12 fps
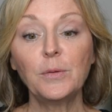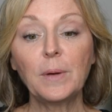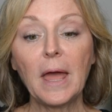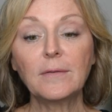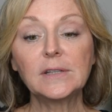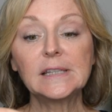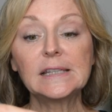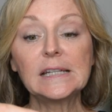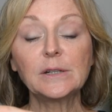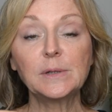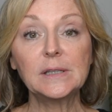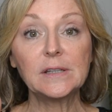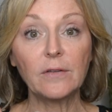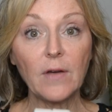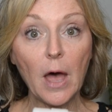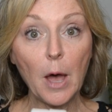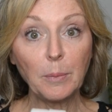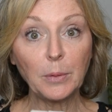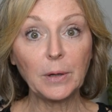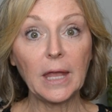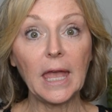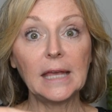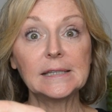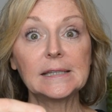would have a series of
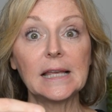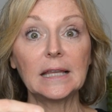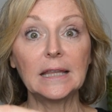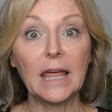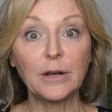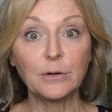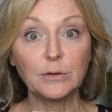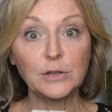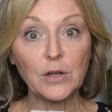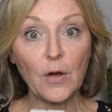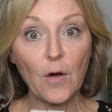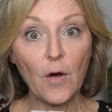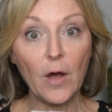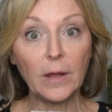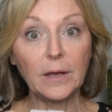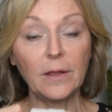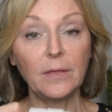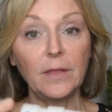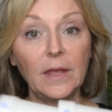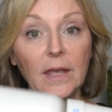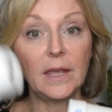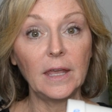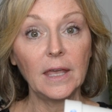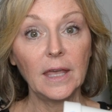uppercase letters on
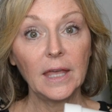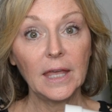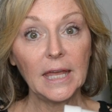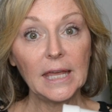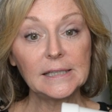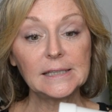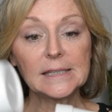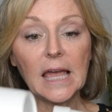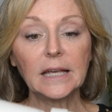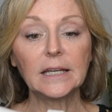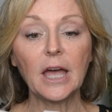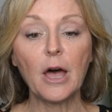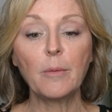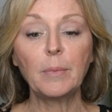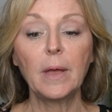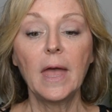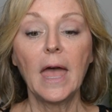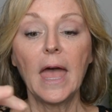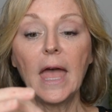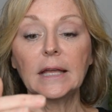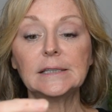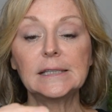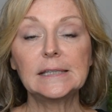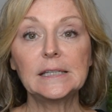the inside cup
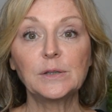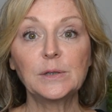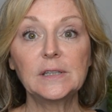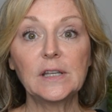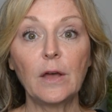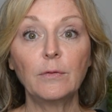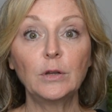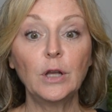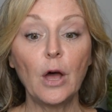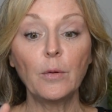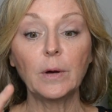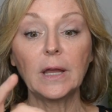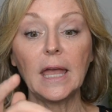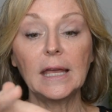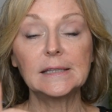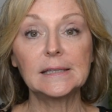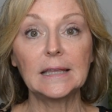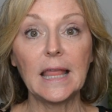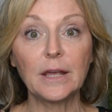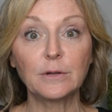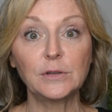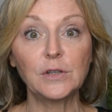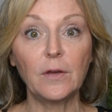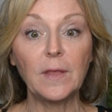and a series of lowercase
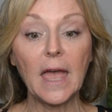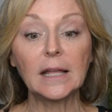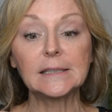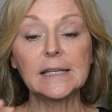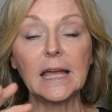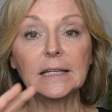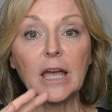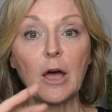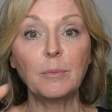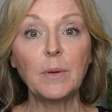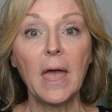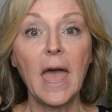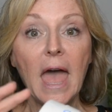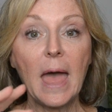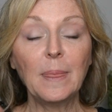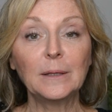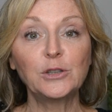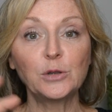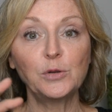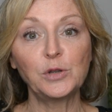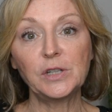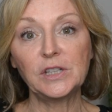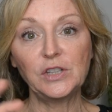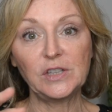letters on the outside cup and the children
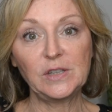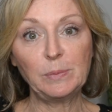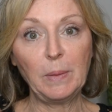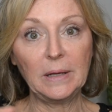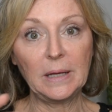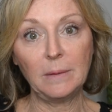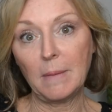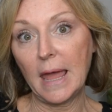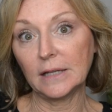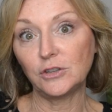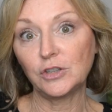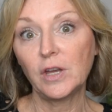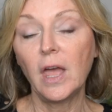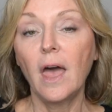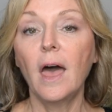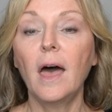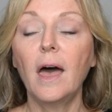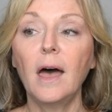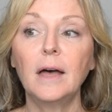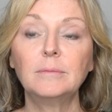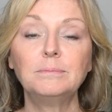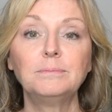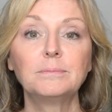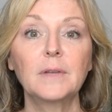can just spin and match.
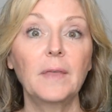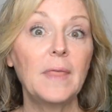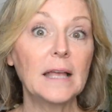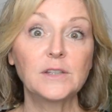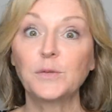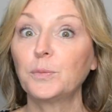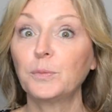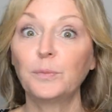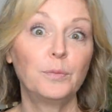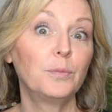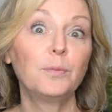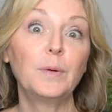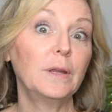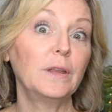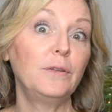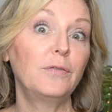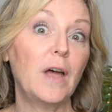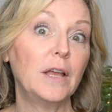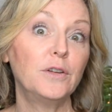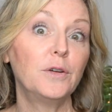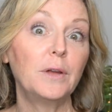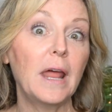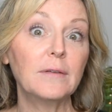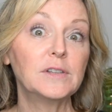Um, that's really fun. You
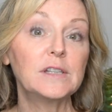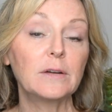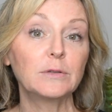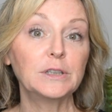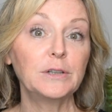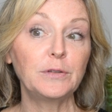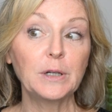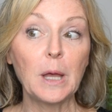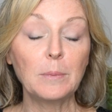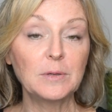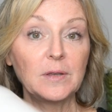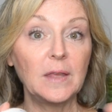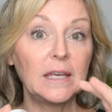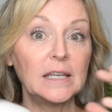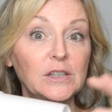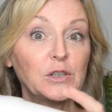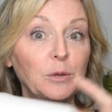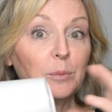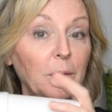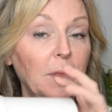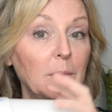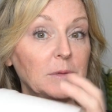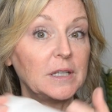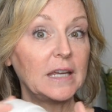could have several different cups and the kids could put
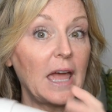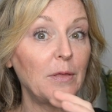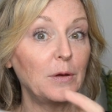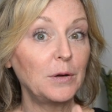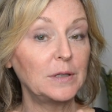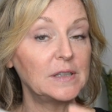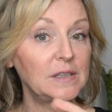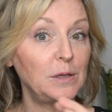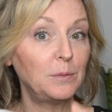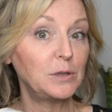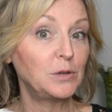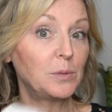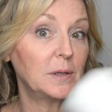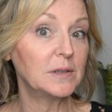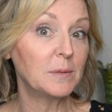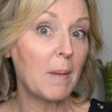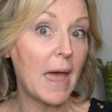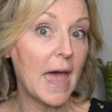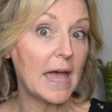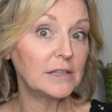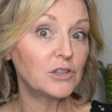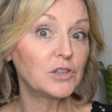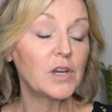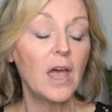them together and see which ones
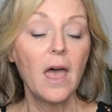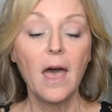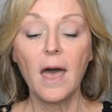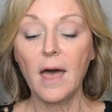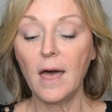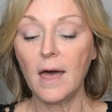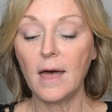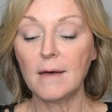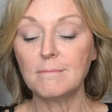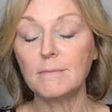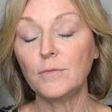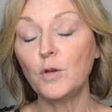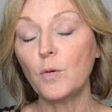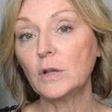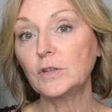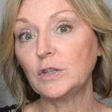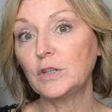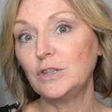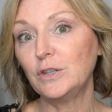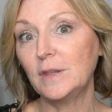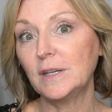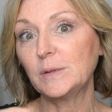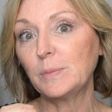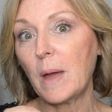match. Um, you also could do
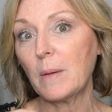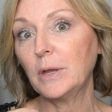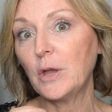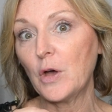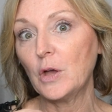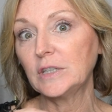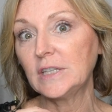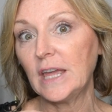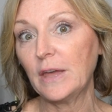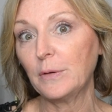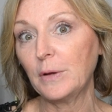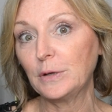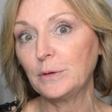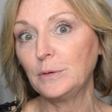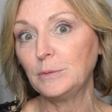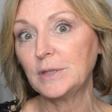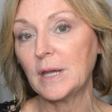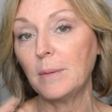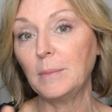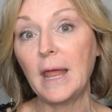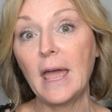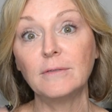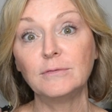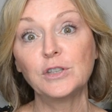this probably all together at a group time and
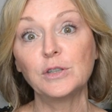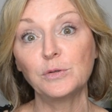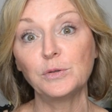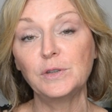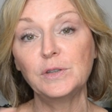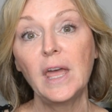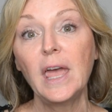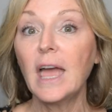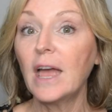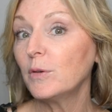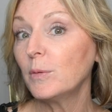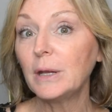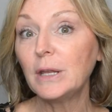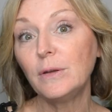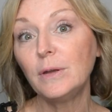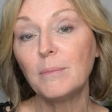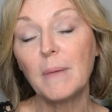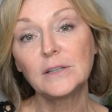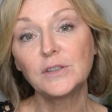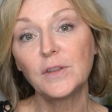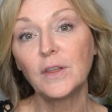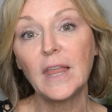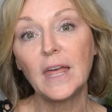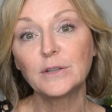have children, everybody match
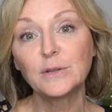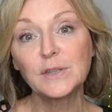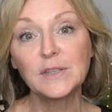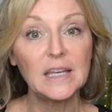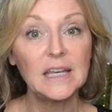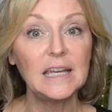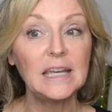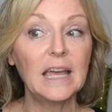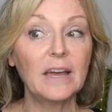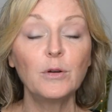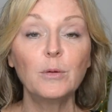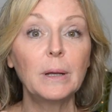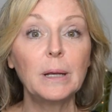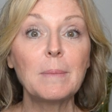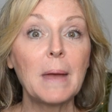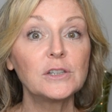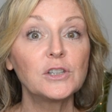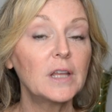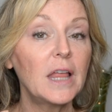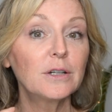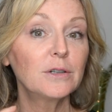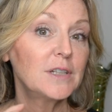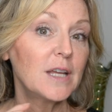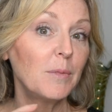the letter C, everybody match a
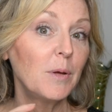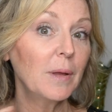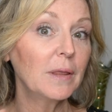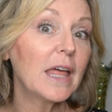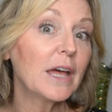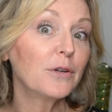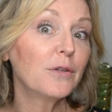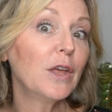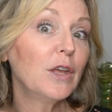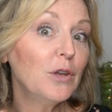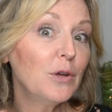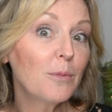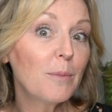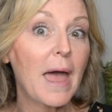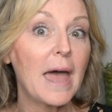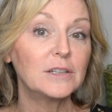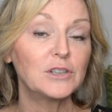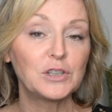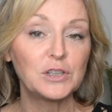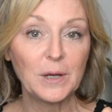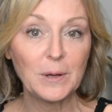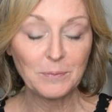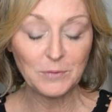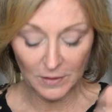letter, tell me what letter that you matched.
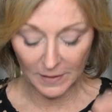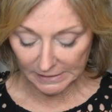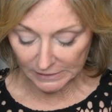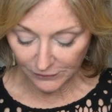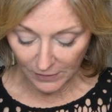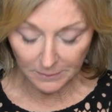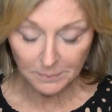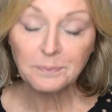So that's fun.